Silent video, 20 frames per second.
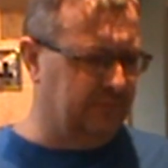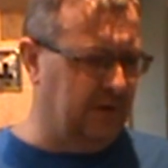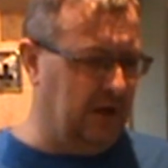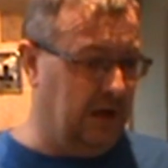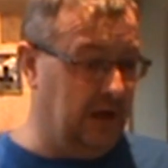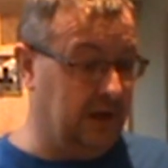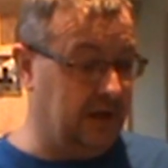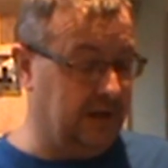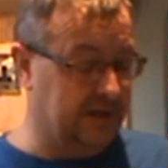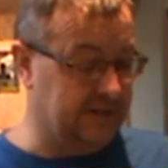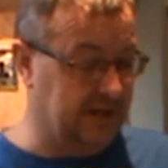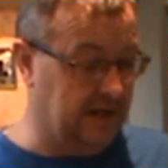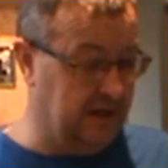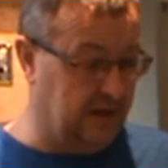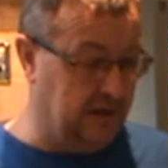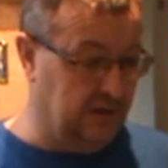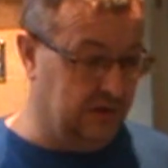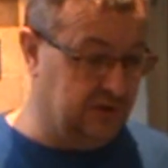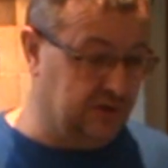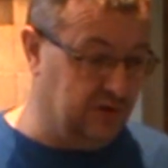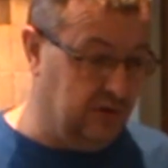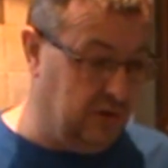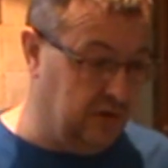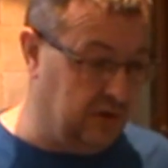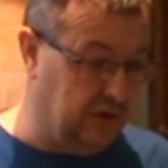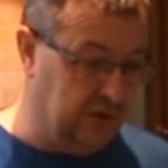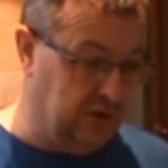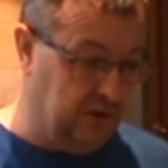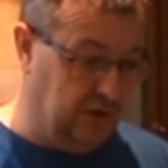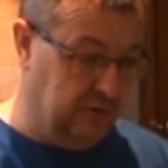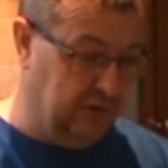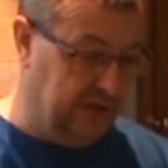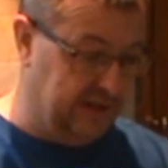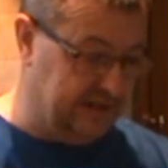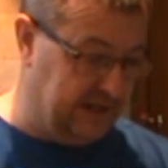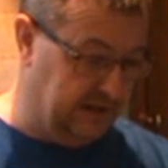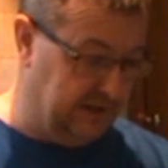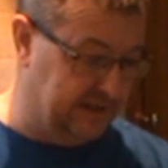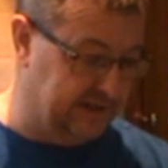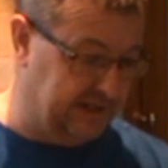Like I say, I can talk and do this
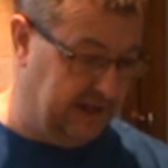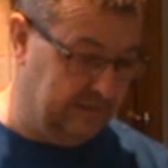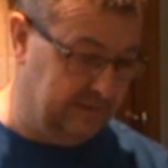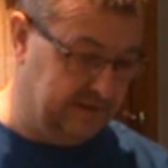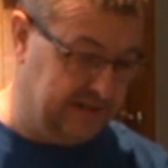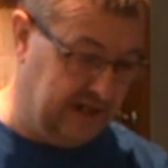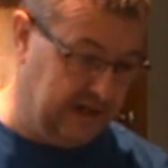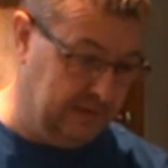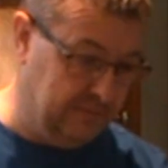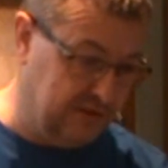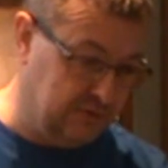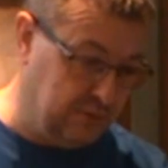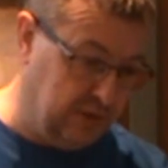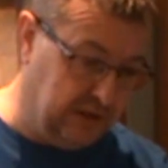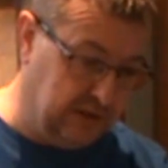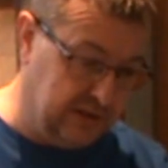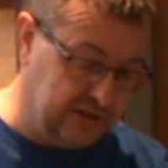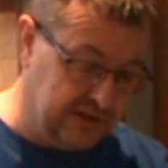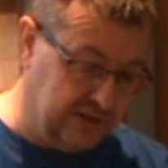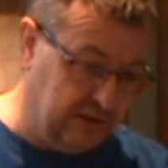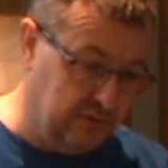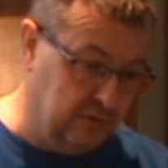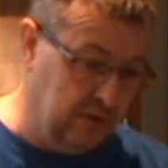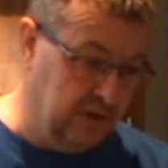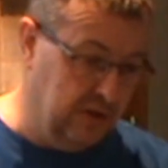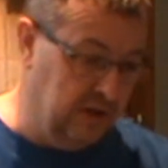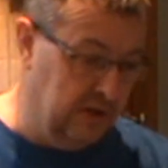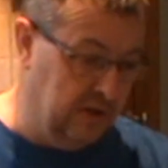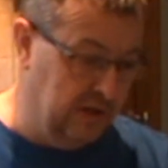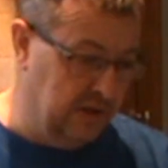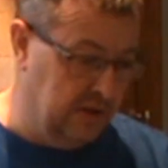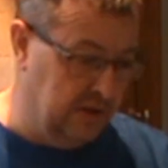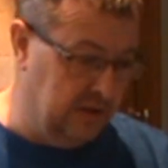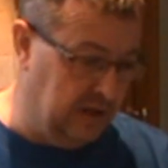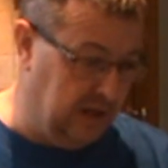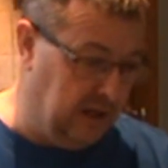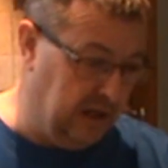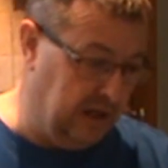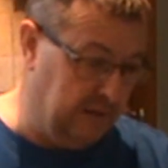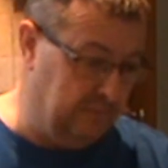at the same time as well. So
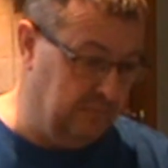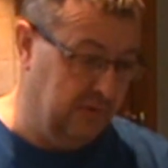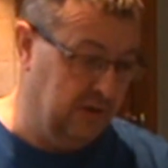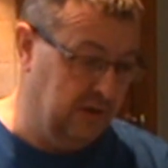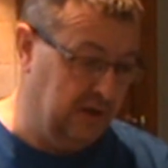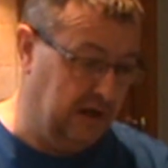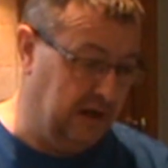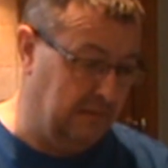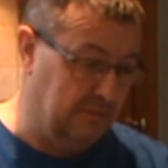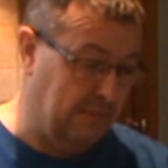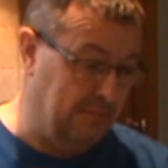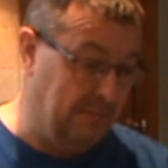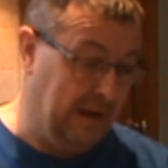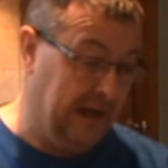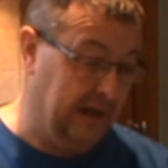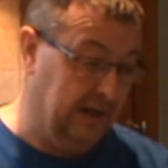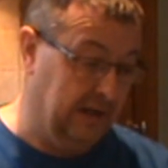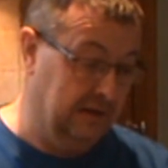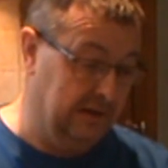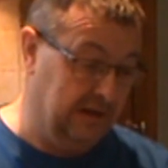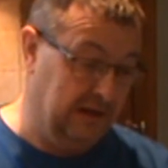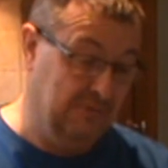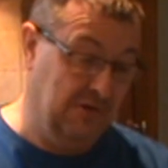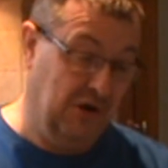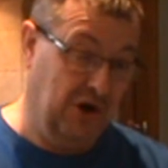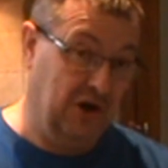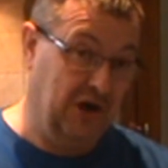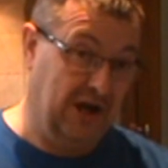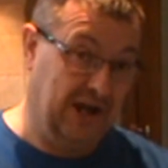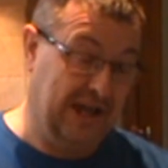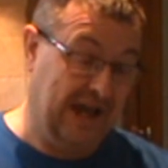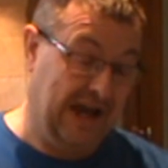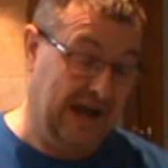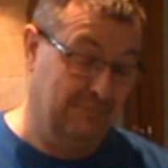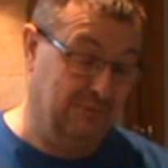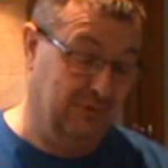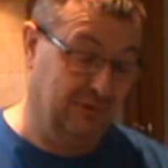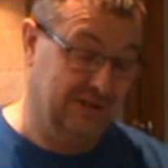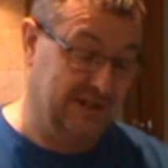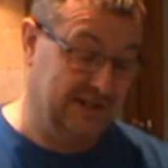I'm a man. I
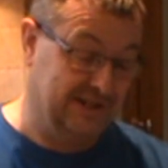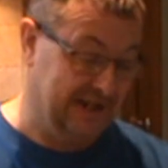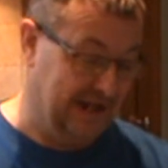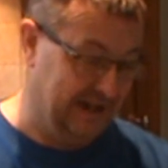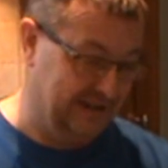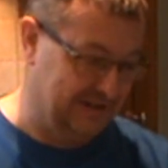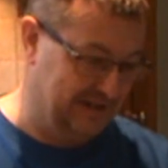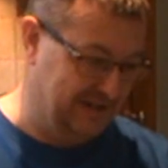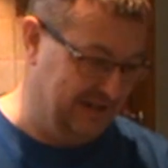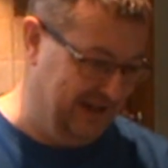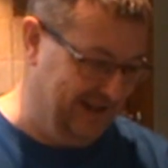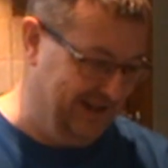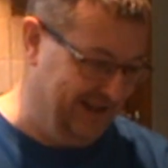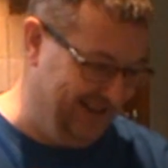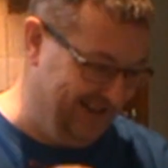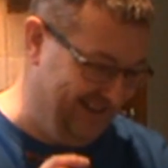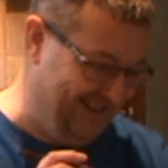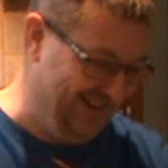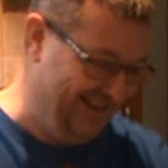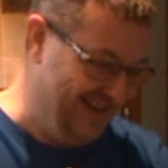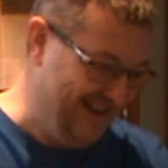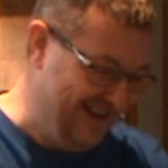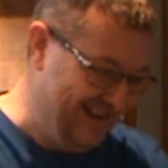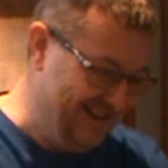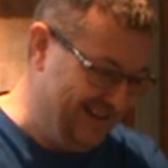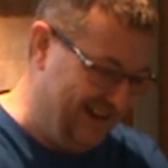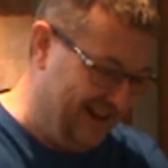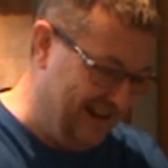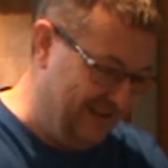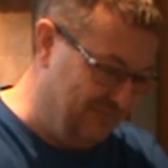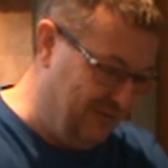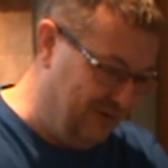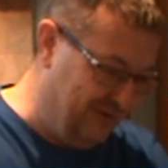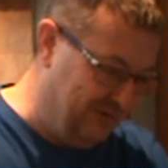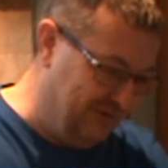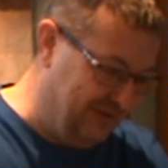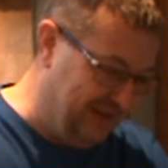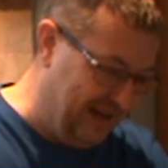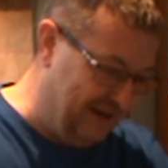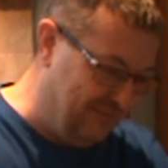can't multitask like
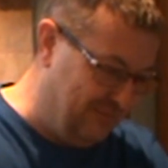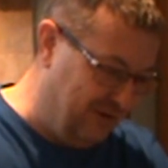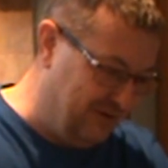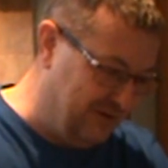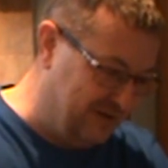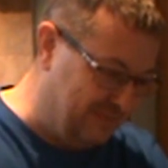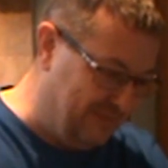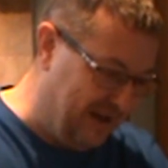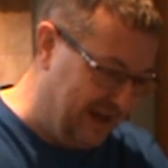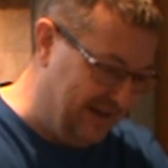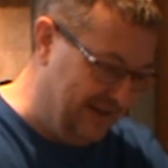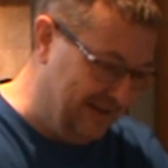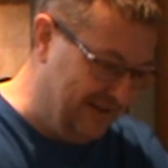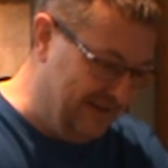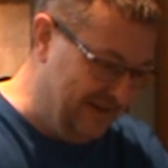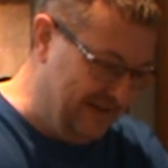most men.